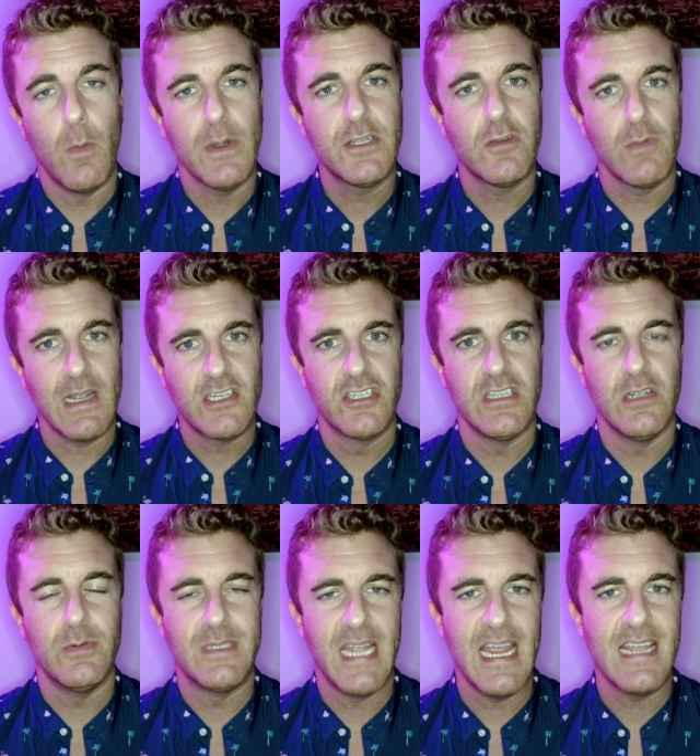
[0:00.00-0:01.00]
what direction they
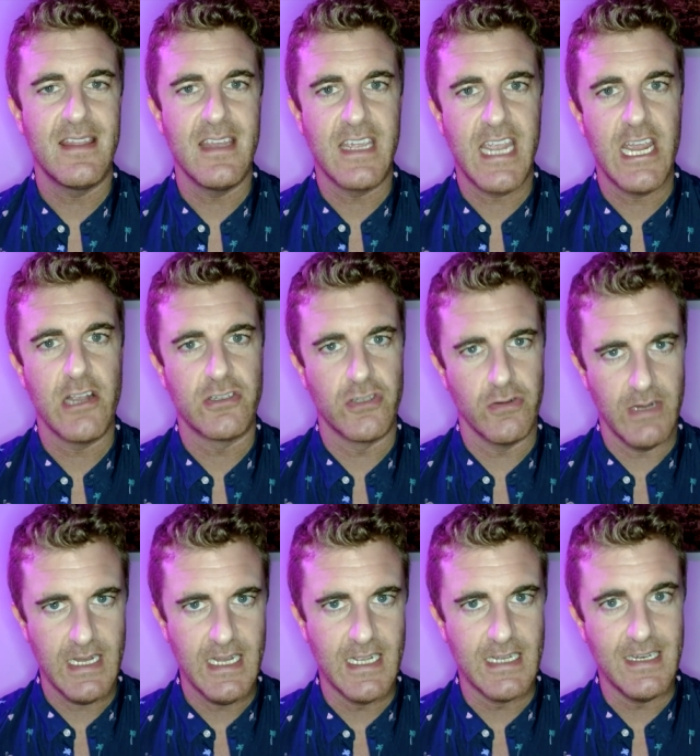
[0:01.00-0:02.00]
would take the character
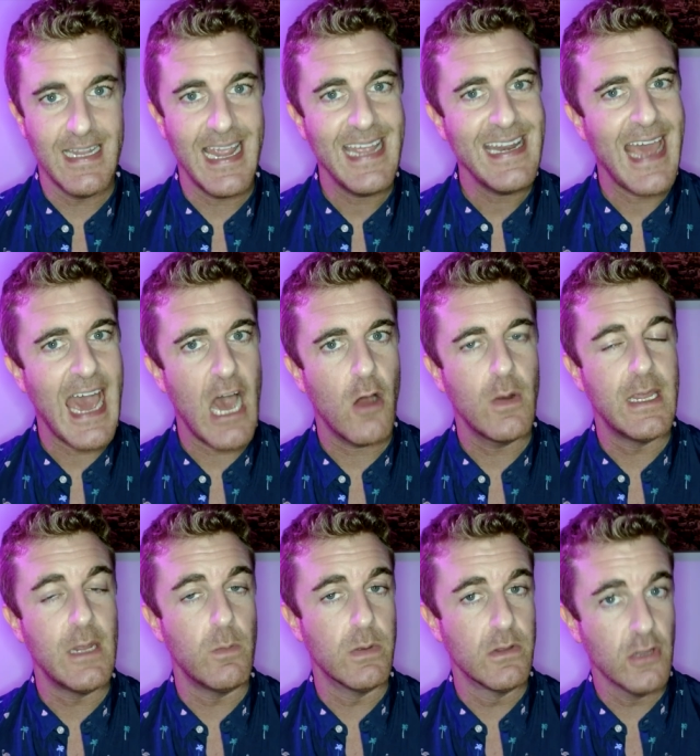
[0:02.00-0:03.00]
in and how
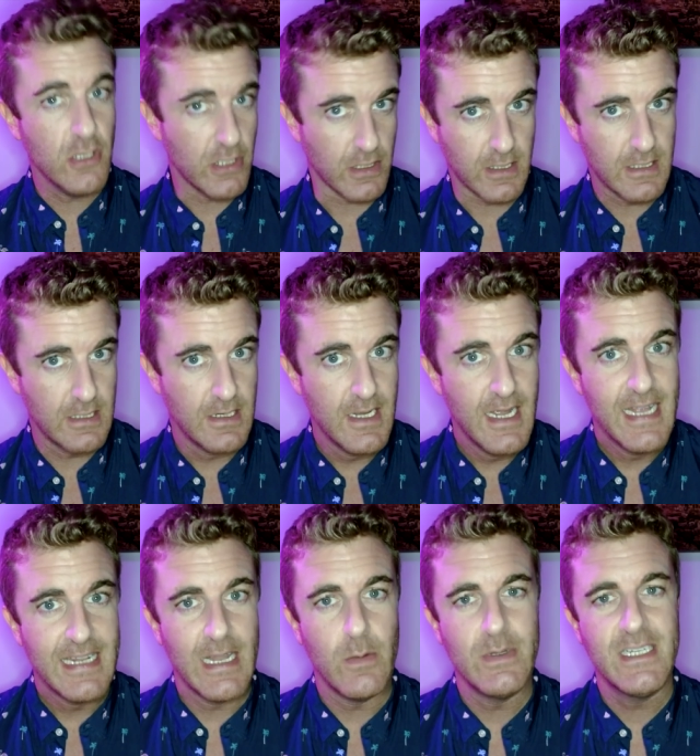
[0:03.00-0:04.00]
he would look.
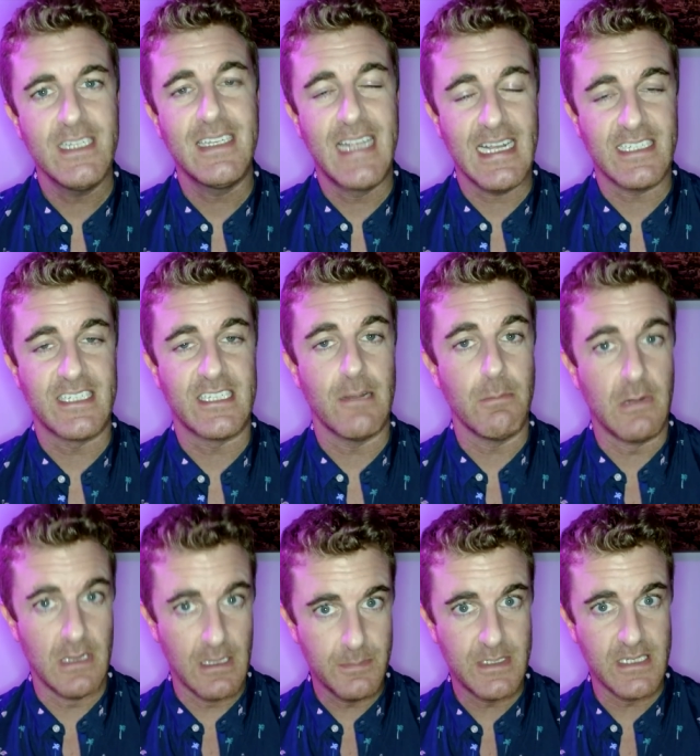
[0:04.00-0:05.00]
Now, we did get some
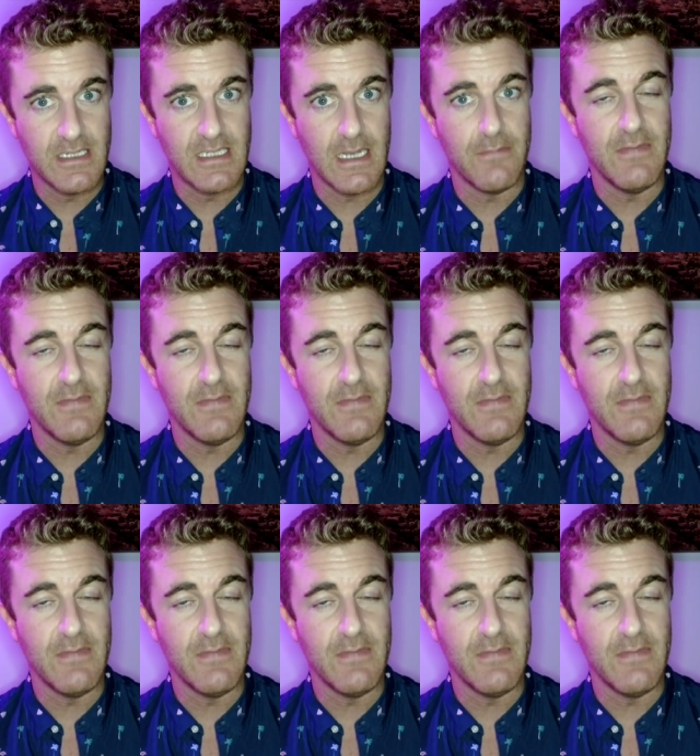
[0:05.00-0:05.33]
glimpses of